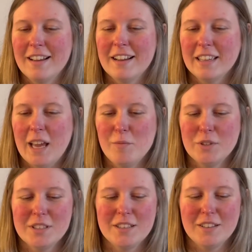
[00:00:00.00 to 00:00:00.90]
Camel
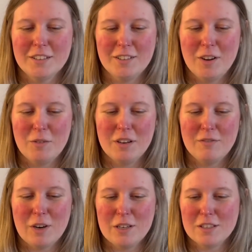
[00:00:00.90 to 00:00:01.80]
and silk, noted,
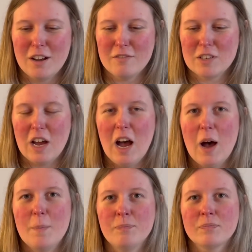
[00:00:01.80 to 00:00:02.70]
very soft.
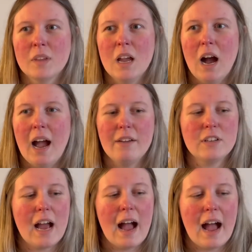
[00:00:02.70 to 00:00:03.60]
I have
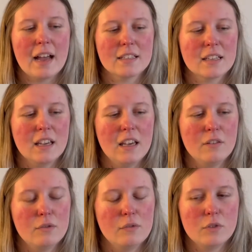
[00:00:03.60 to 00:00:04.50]
to ask
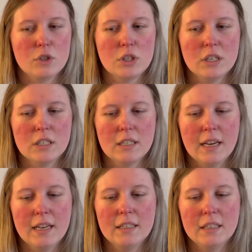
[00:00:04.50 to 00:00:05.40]
if she
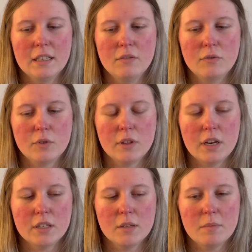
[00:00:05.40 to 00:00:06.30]
intended for
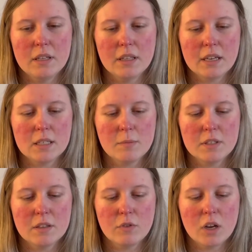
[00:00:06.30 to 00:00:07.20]
there to be like a
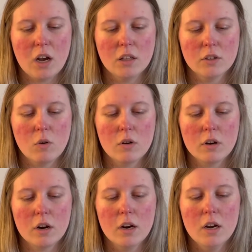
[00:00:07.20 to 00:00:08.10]
specific color
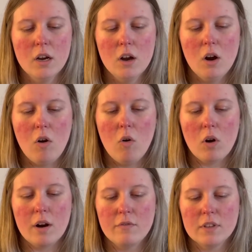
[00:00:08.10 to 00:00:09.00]
order,
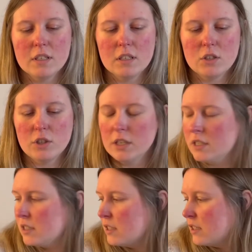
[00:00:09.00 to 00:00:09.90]
or if this is
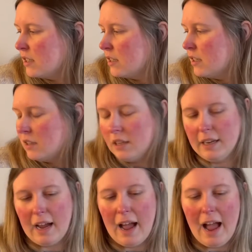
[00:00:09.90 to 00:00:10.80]
just
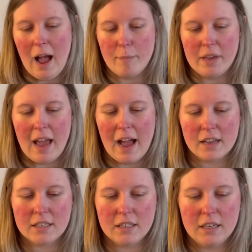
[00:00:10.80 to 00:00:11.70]
like a happy
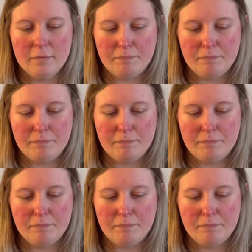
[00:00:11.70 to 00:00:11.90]
accident